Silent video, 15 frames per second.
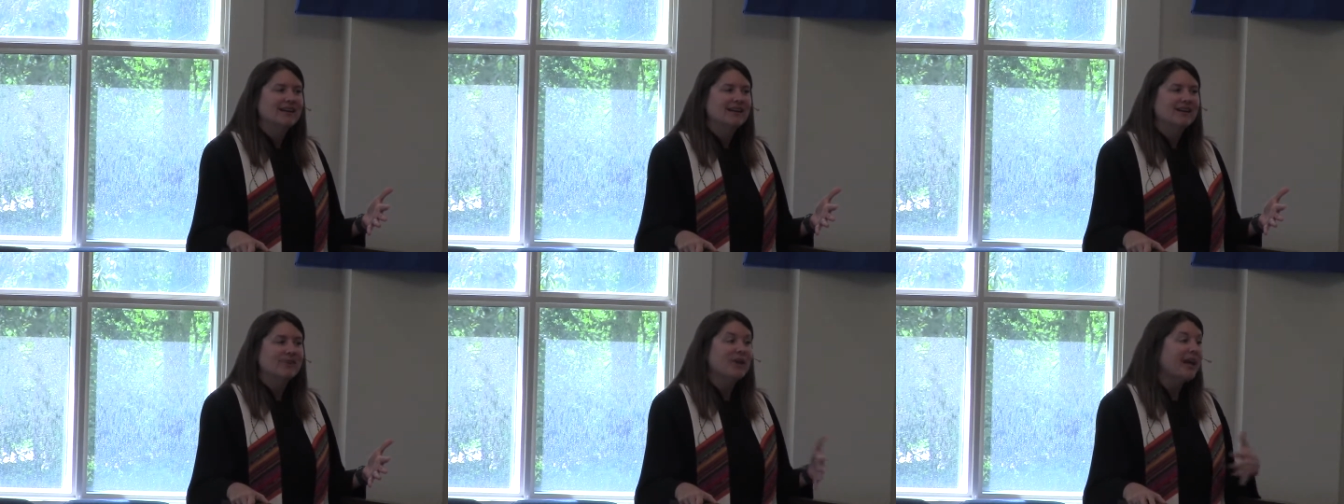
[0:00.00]

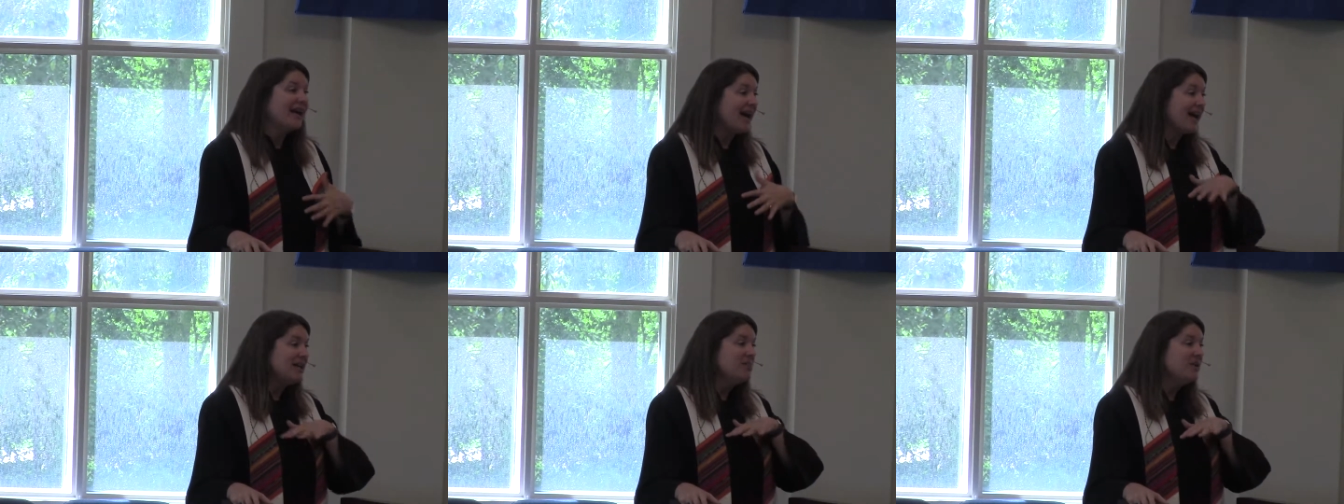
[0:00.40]
Well, I
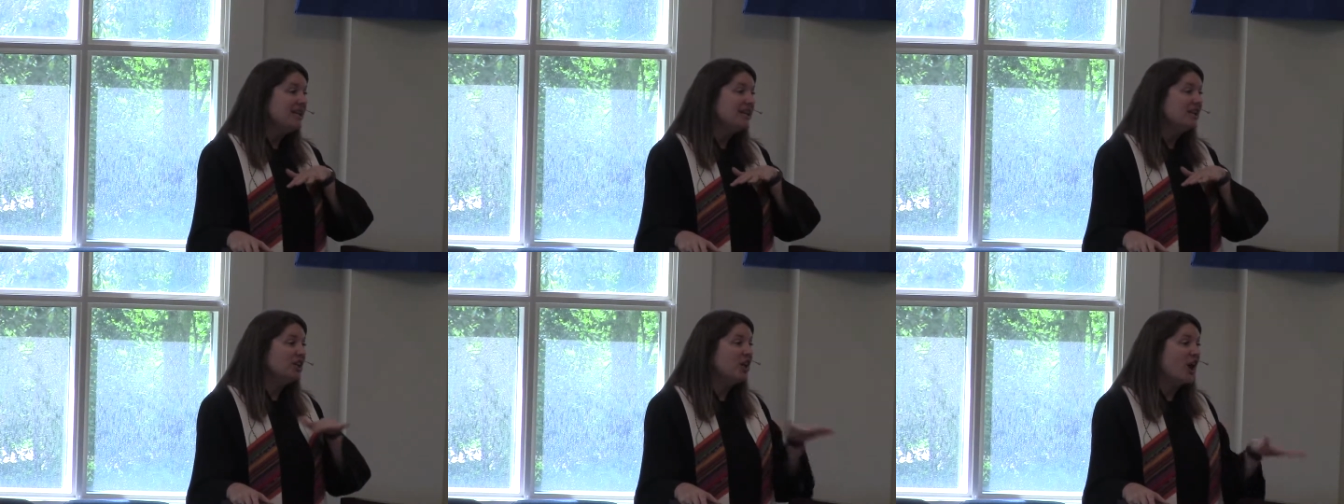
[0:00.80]
got an
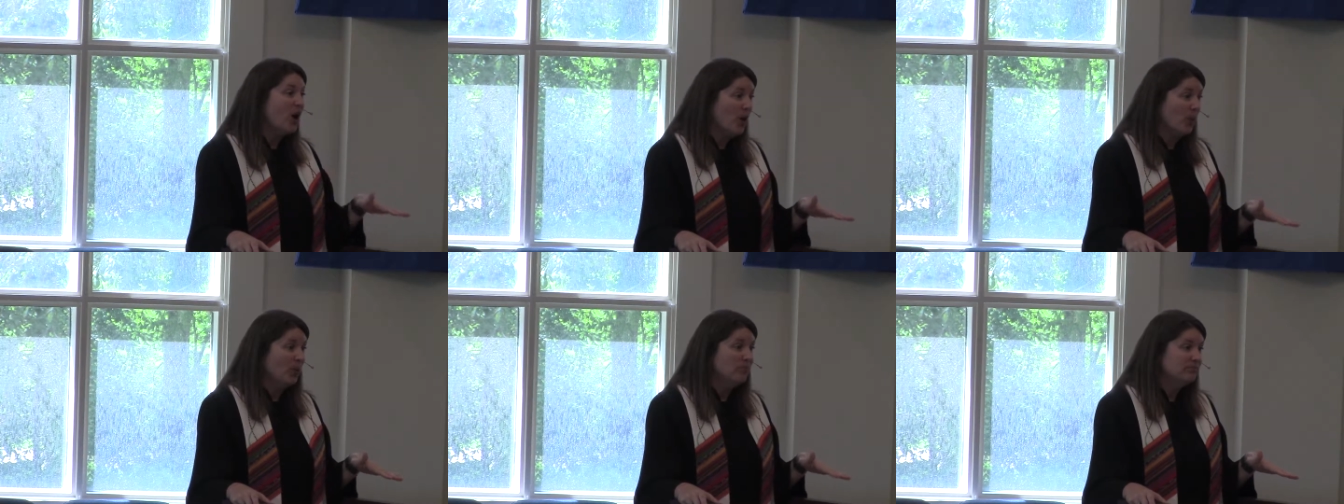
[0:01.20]
immediate
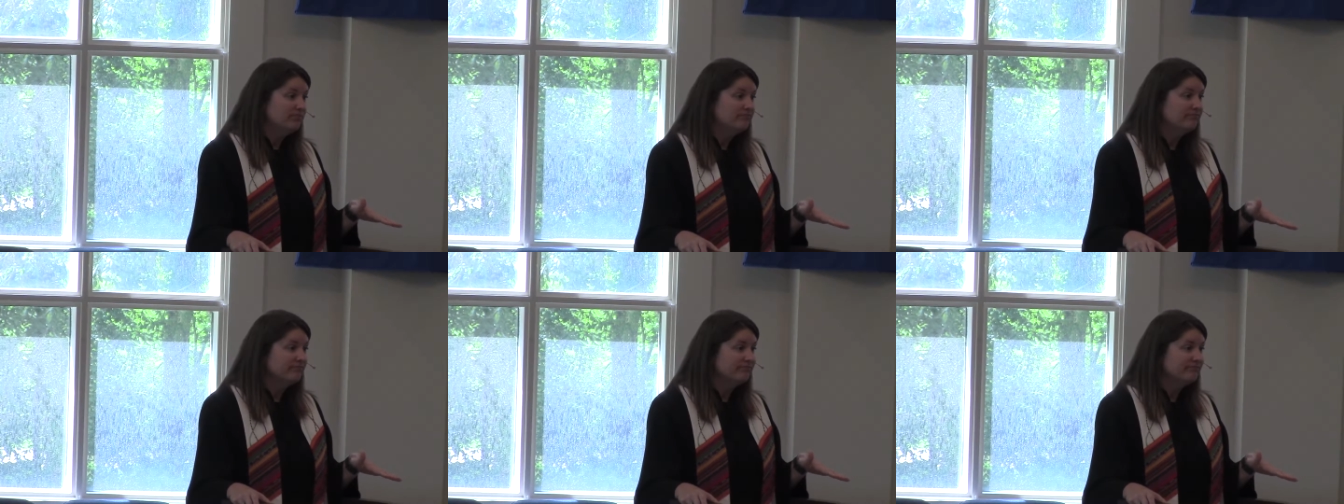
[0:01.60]
no
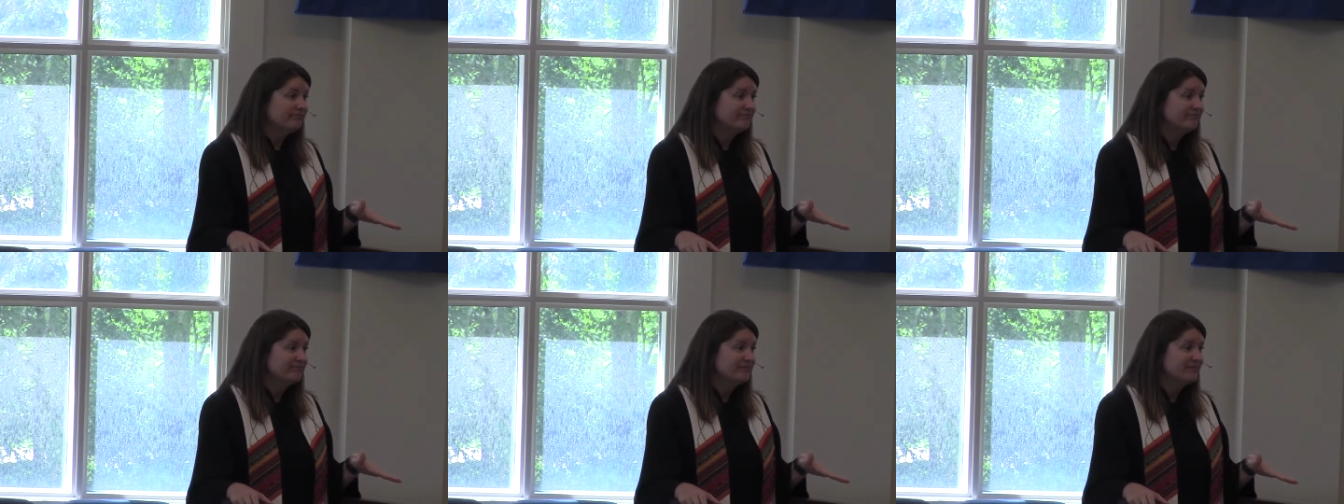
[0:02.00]

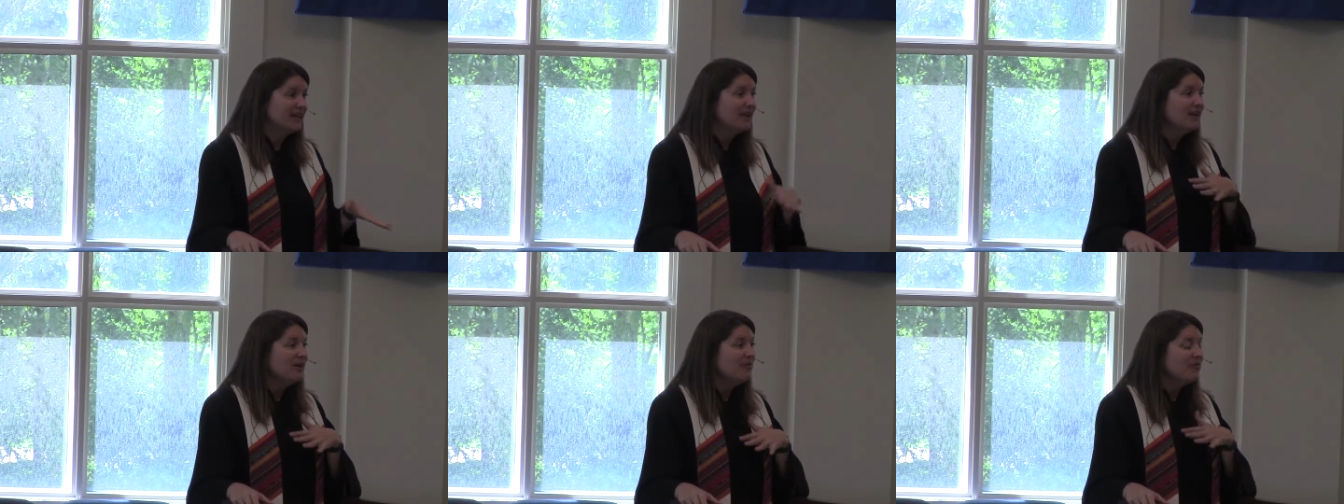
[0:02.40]

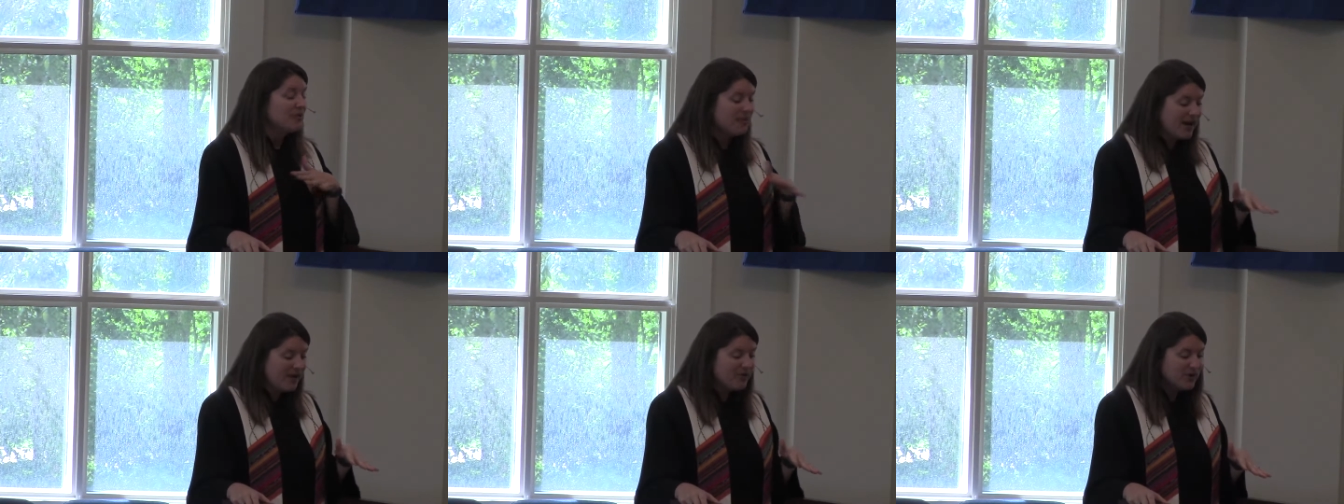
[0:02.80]
from
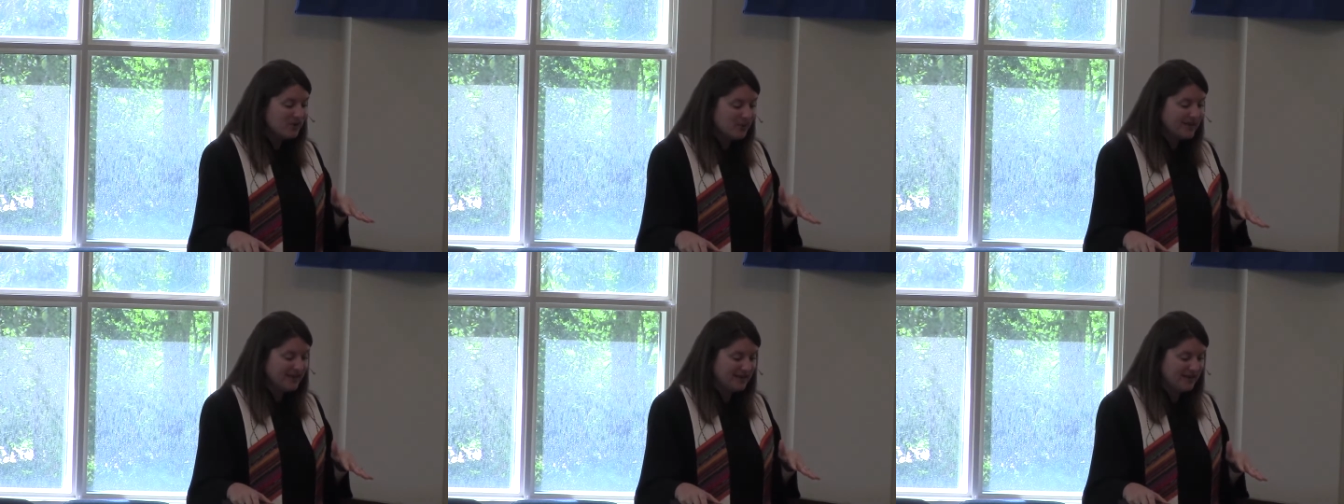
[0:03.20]

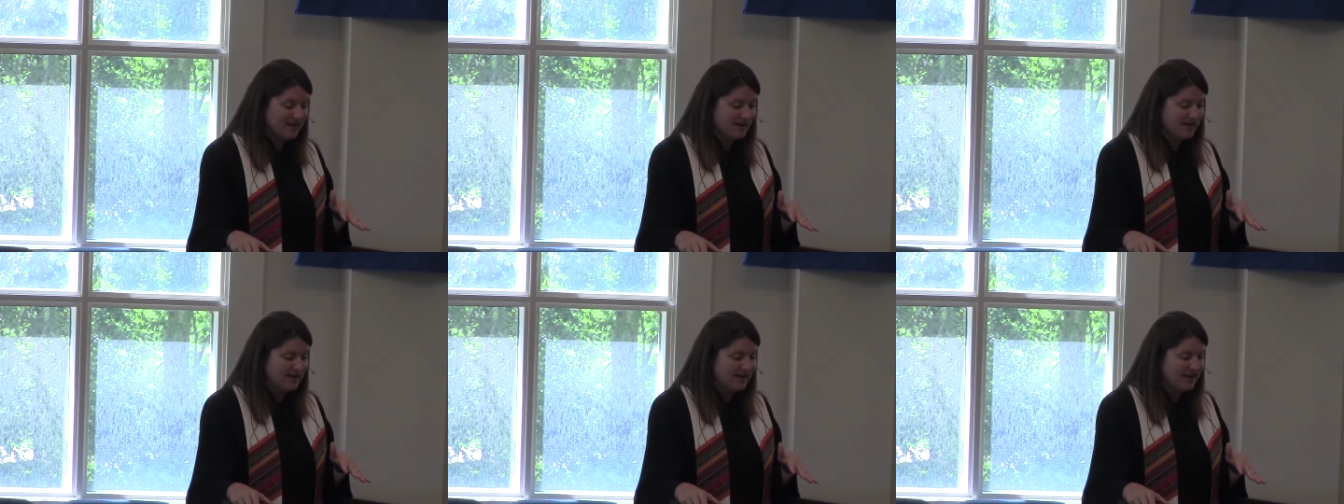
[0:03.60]
everyone in
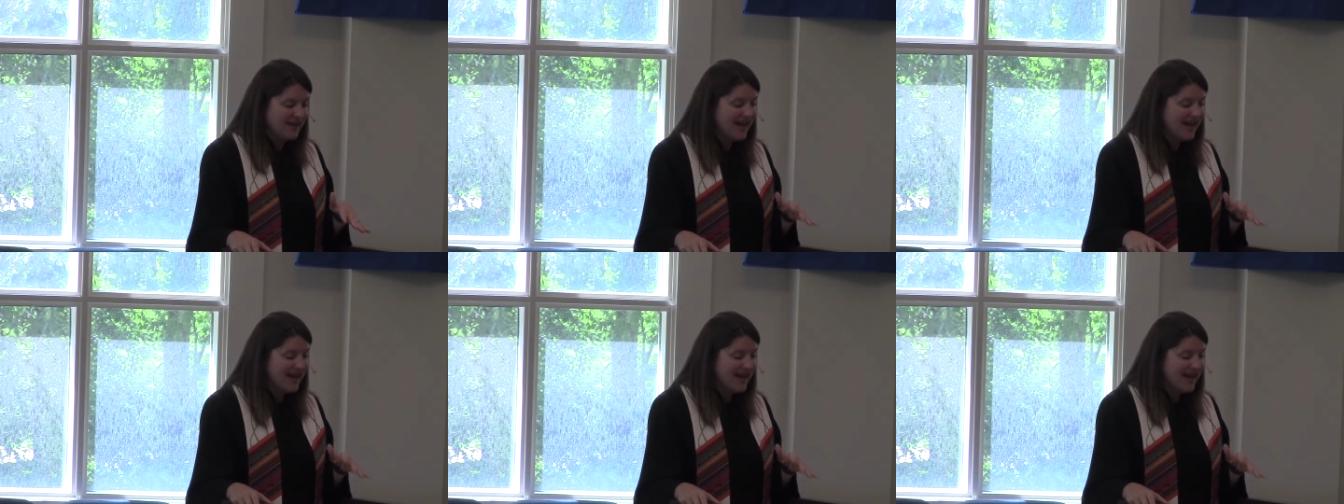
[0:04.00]
there.